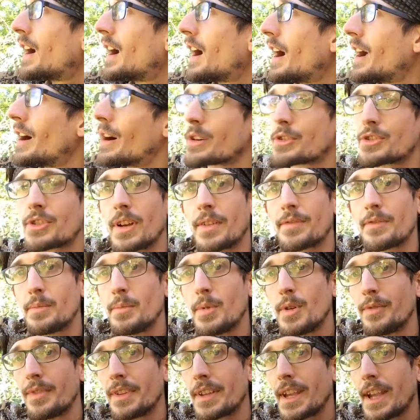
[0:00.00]
I also have to
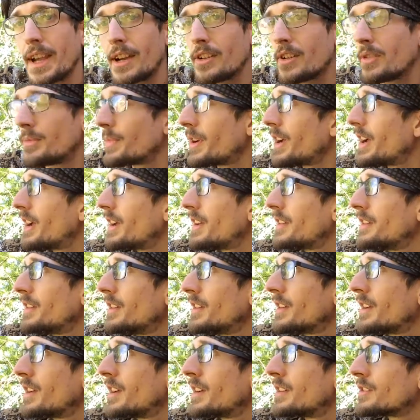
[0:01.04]
move the carrot bed,
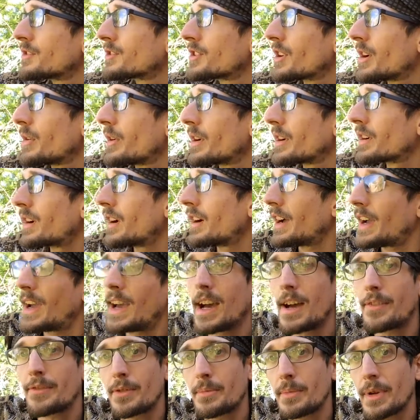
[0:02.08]
so I got
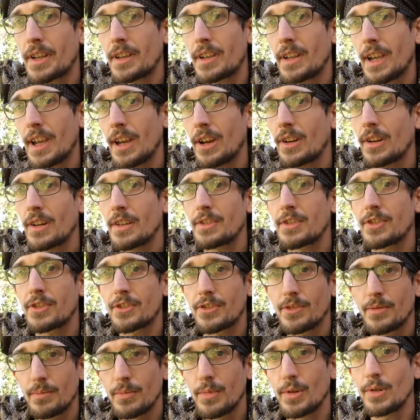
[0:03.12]
half of my
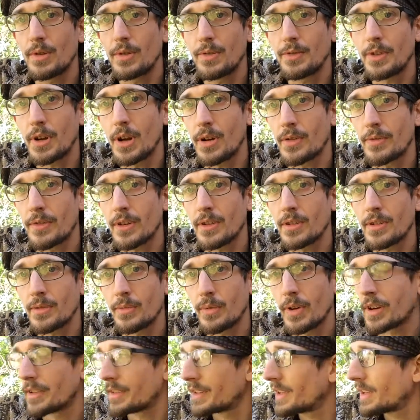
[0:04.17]
carrots moved over
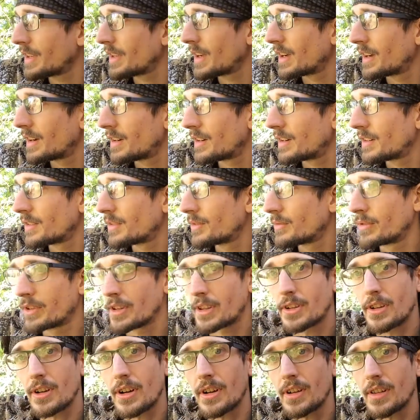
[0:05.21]
where
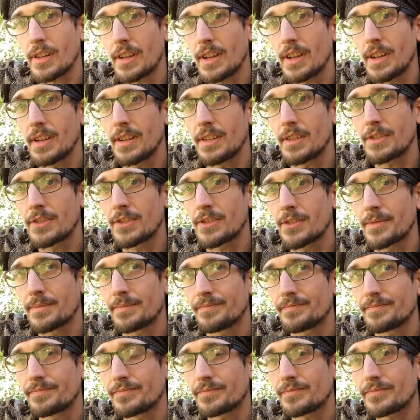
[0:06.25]
the garlic is.
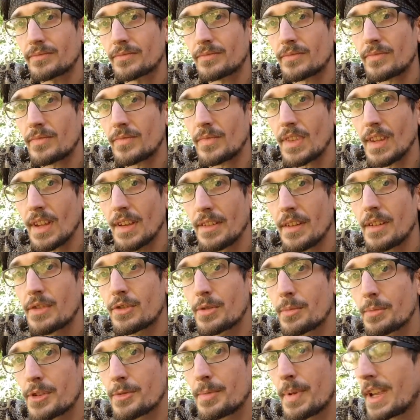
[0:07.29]
There's
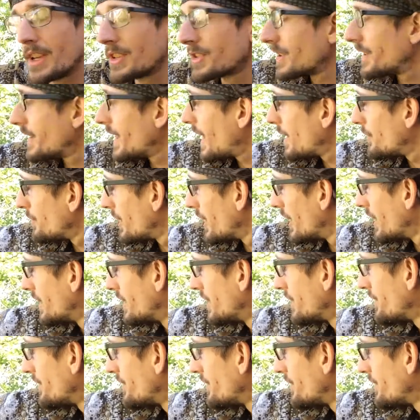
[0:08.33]
some space in that bed.